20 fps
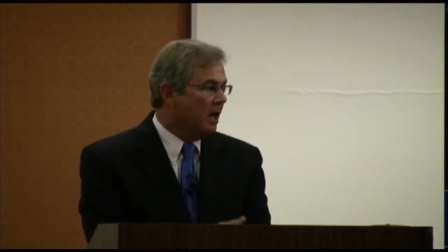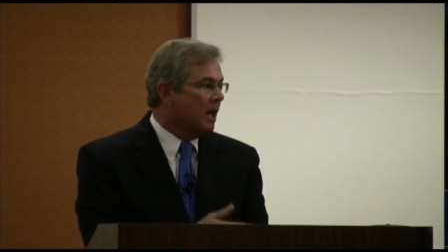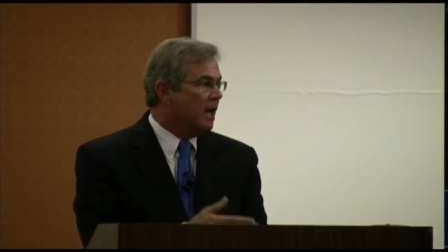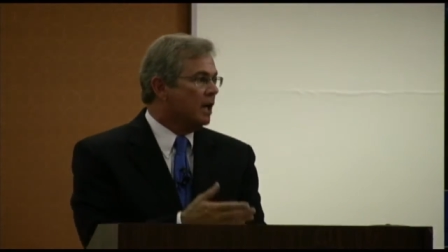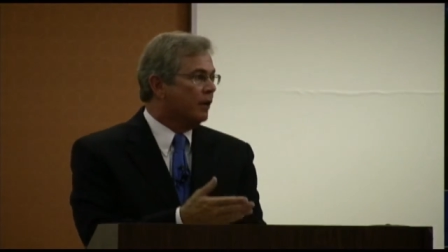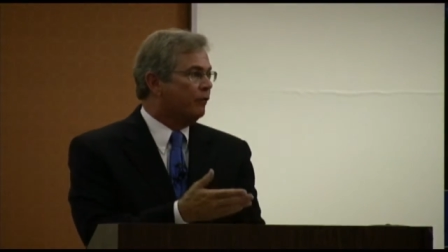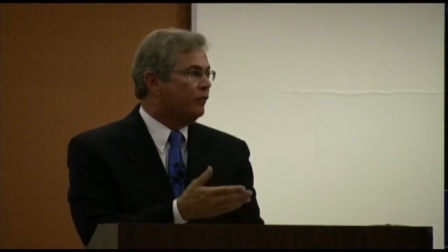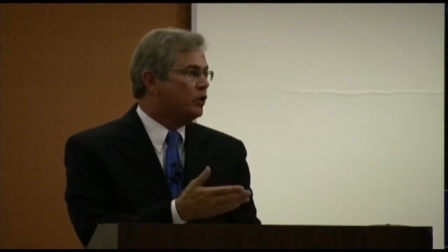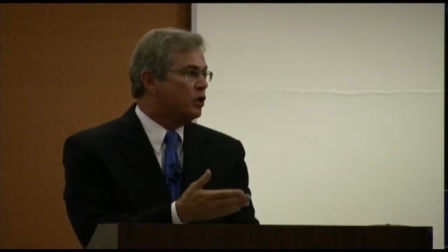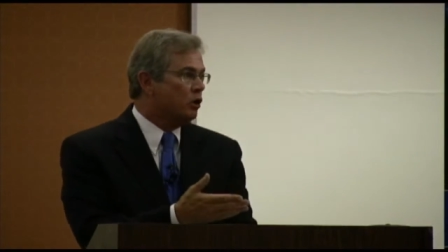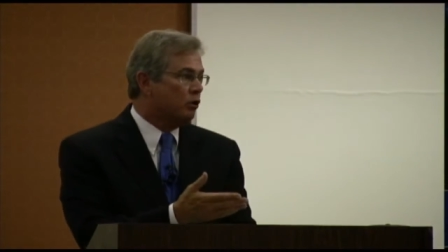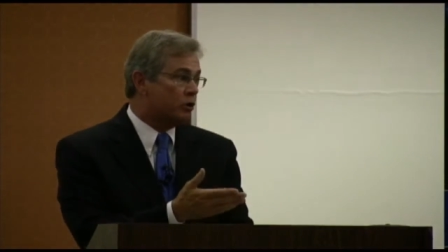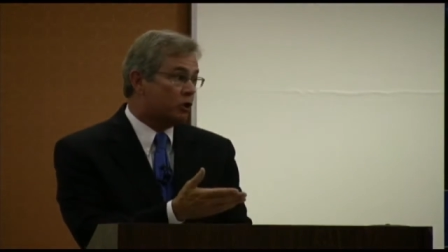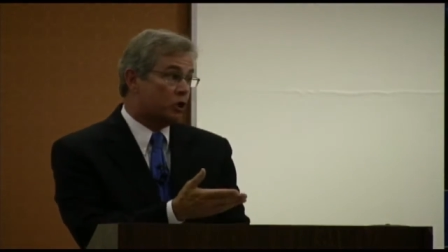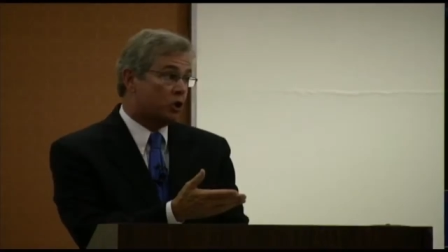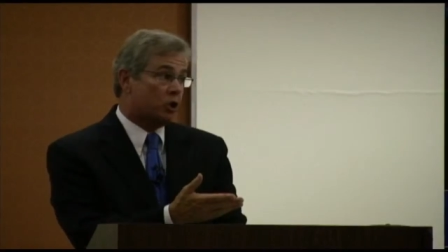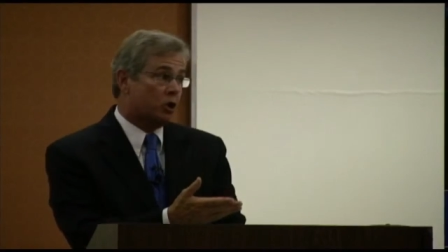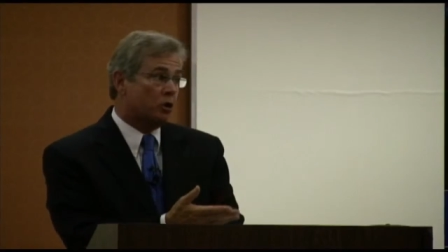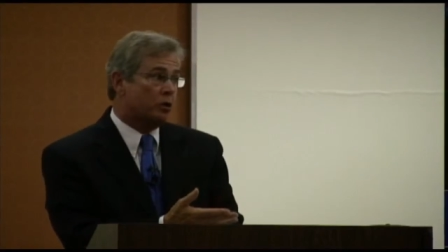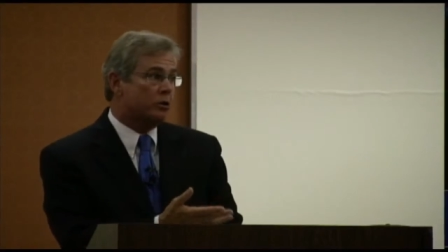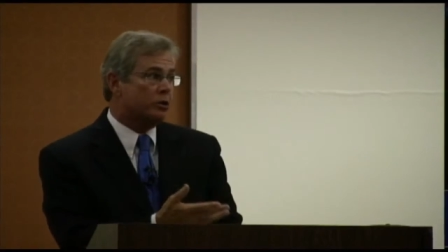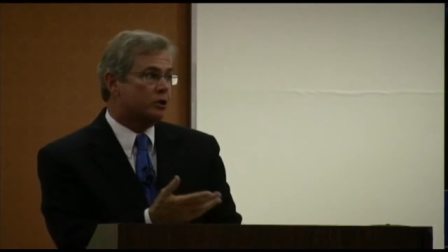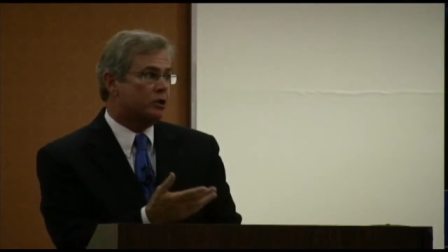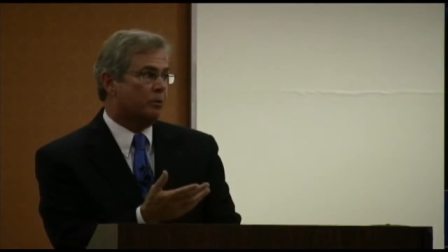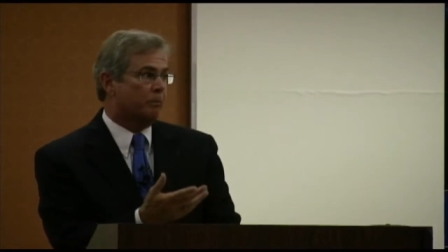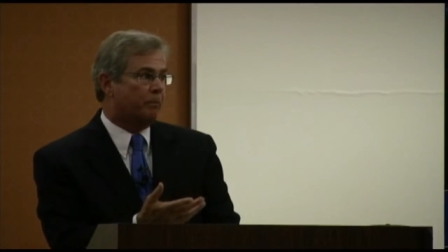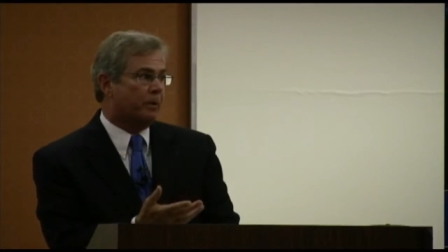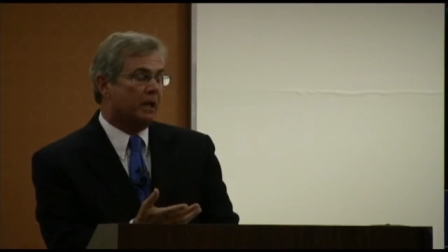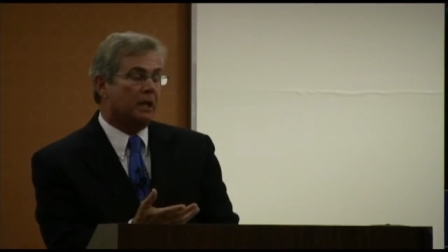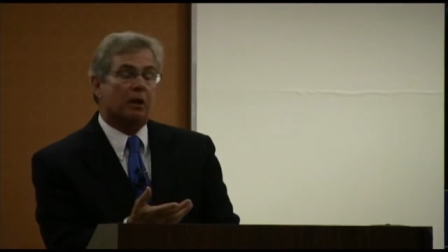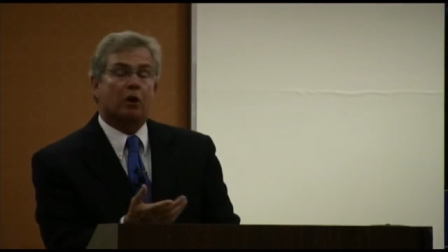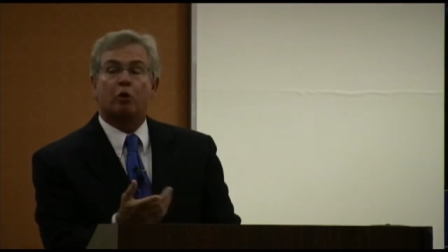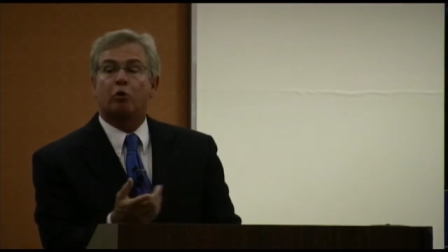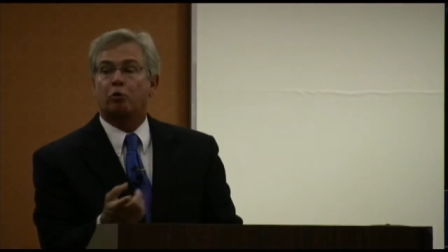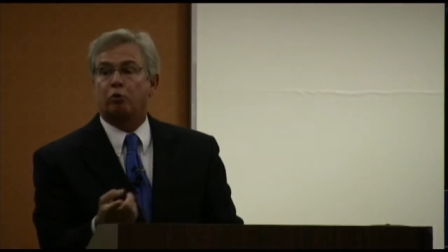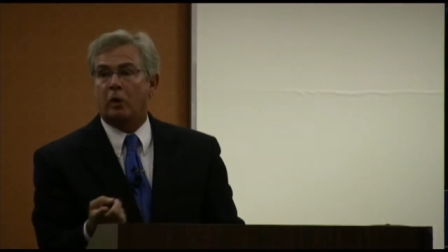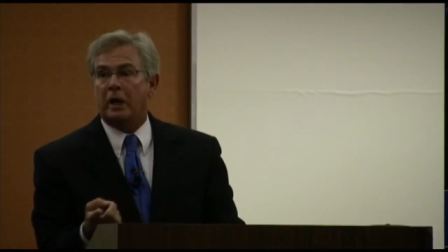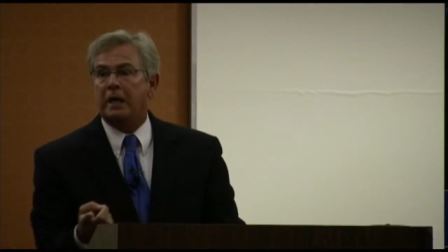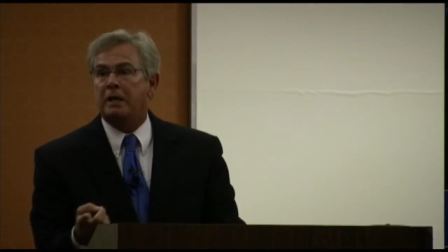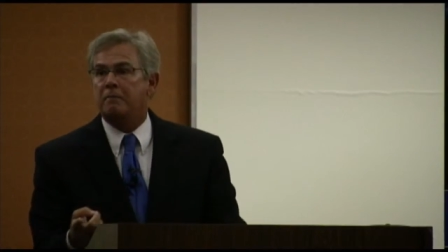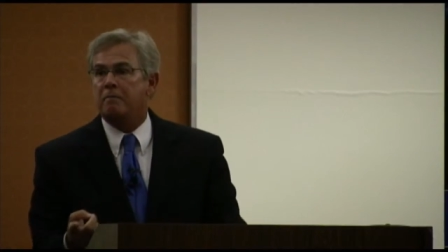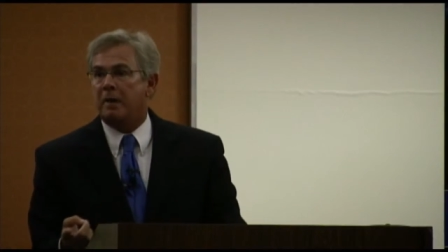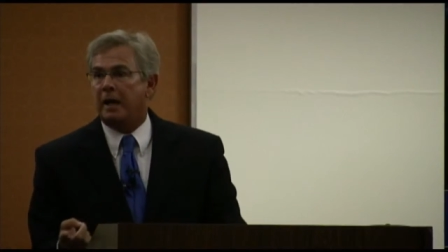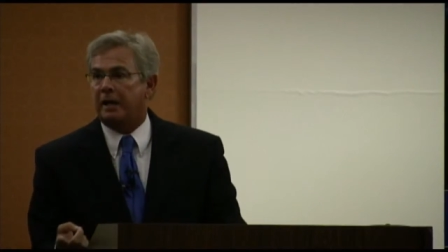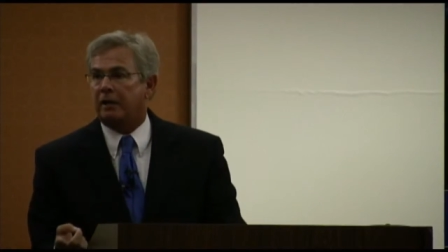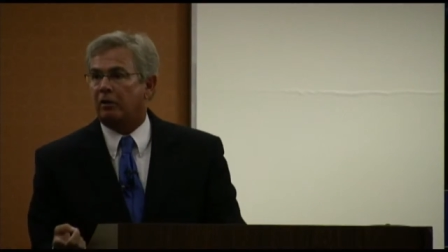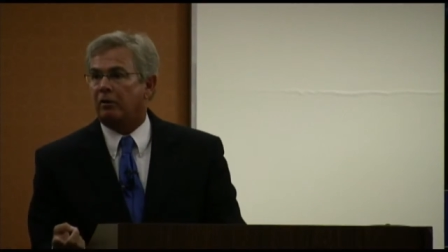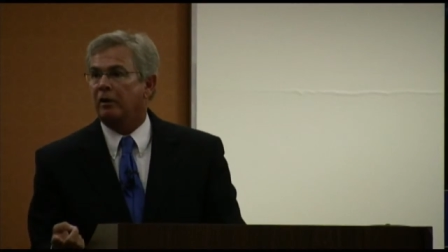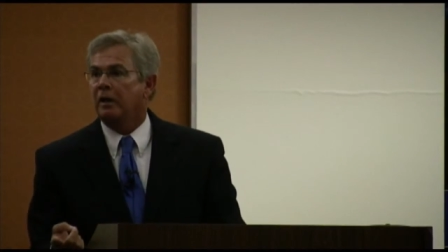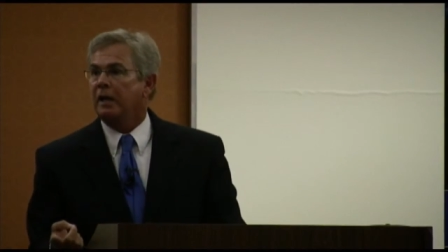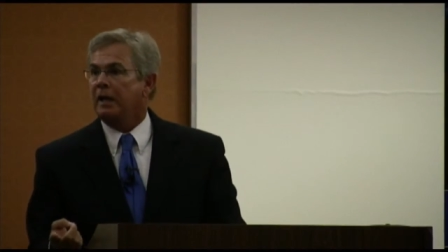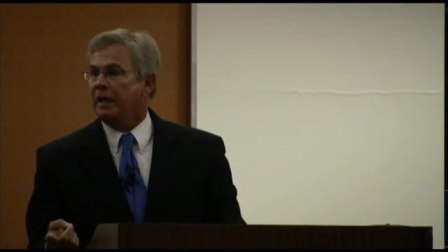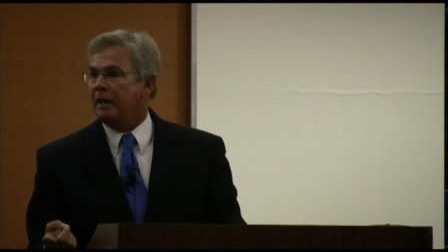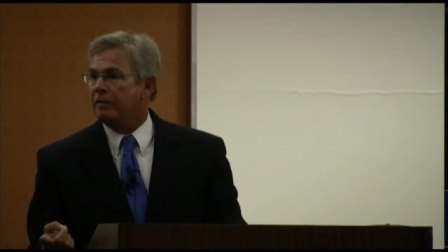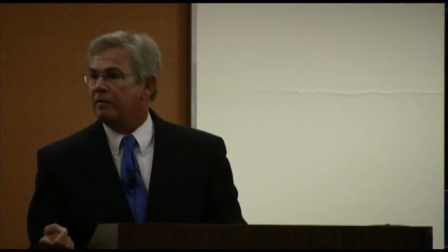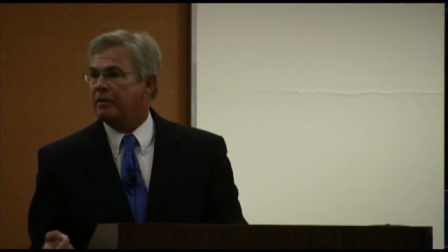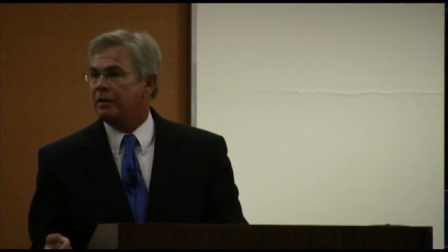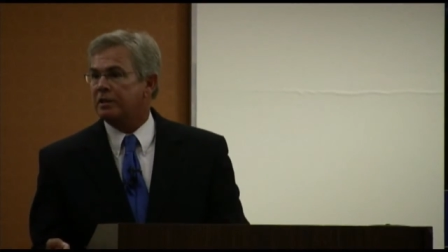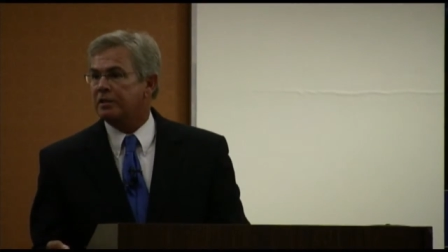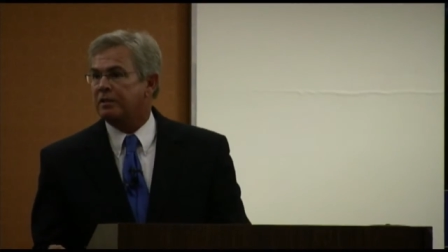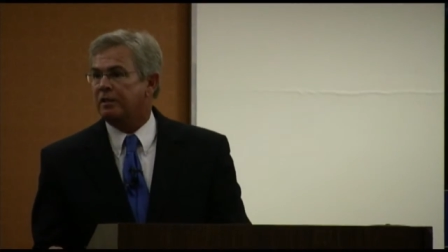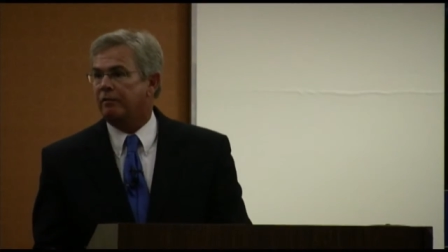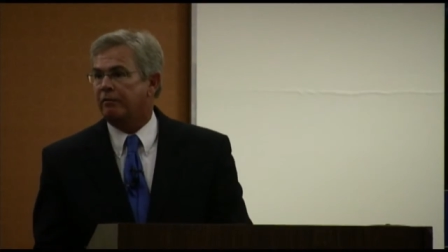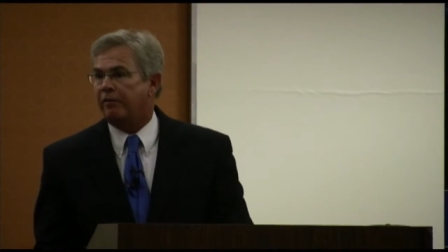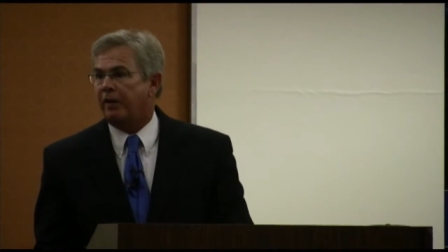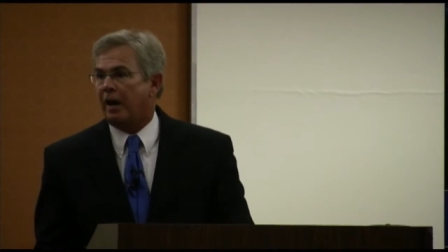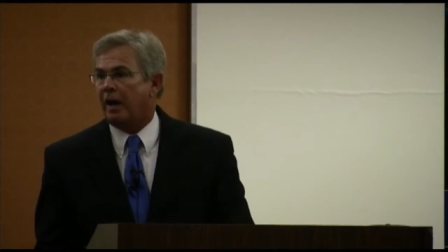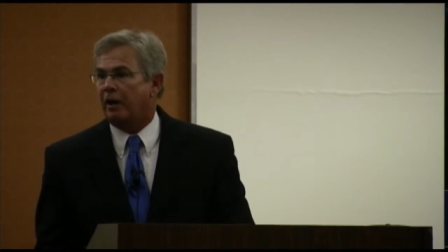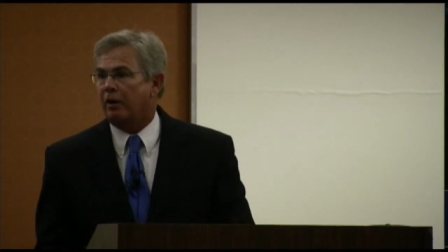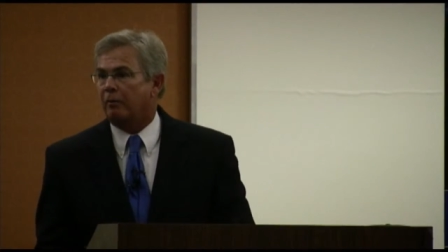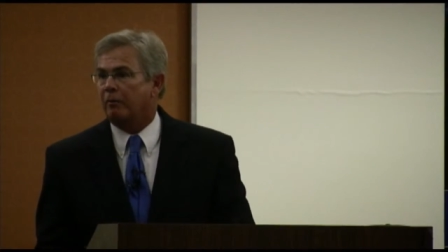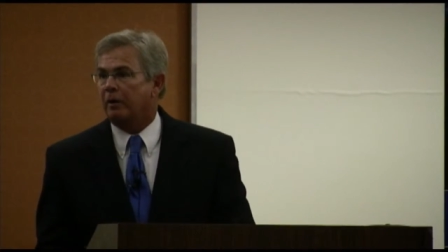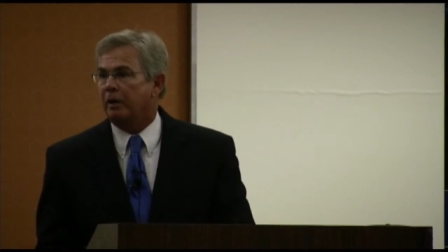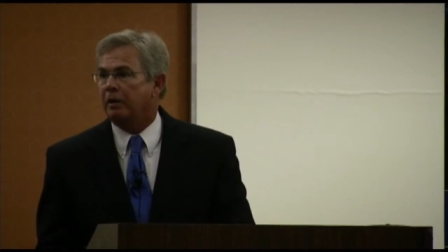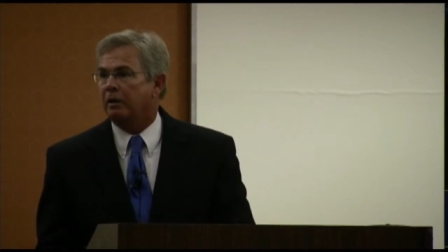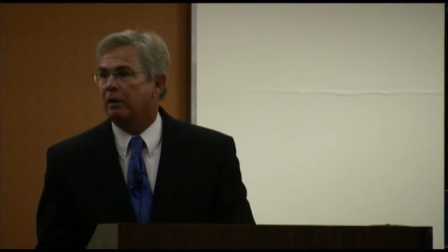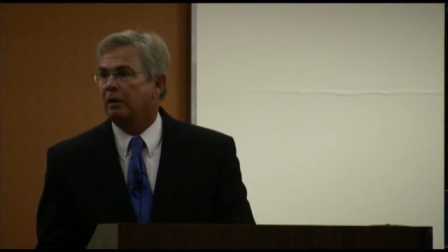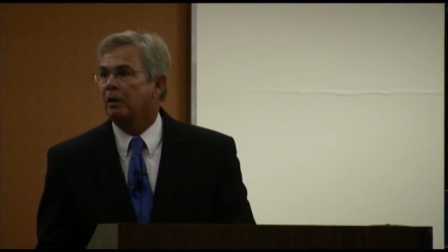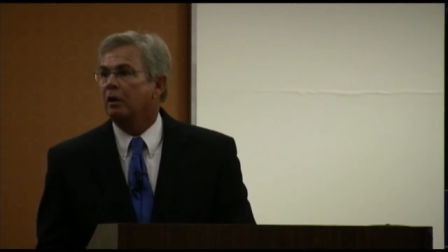if you choose to be a rainmaker in this environment,